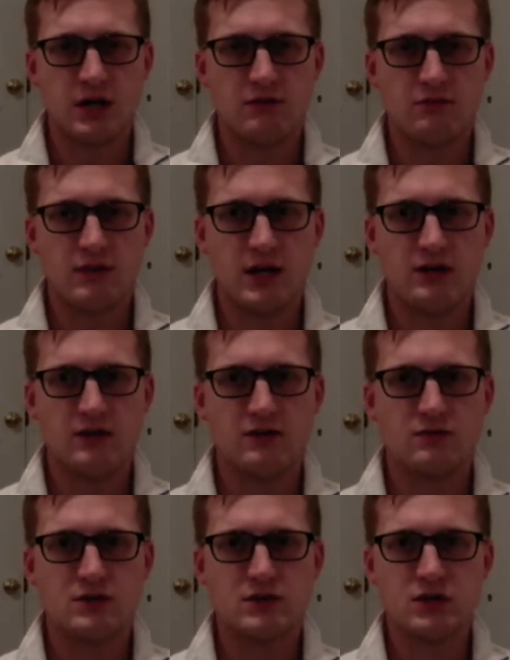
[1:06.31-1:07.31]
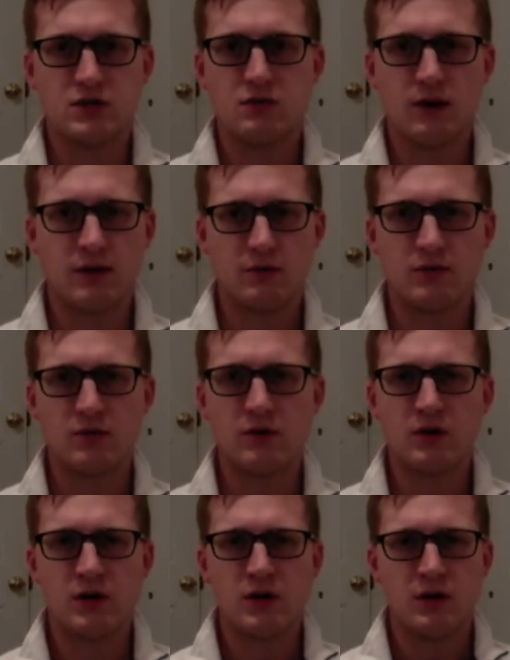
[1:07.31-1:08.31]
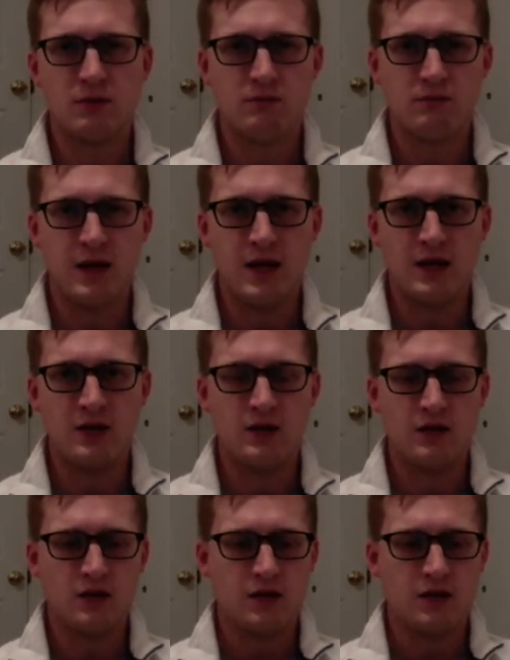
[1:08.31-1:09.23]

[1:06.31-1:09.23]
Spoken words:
I've met some just incredible men,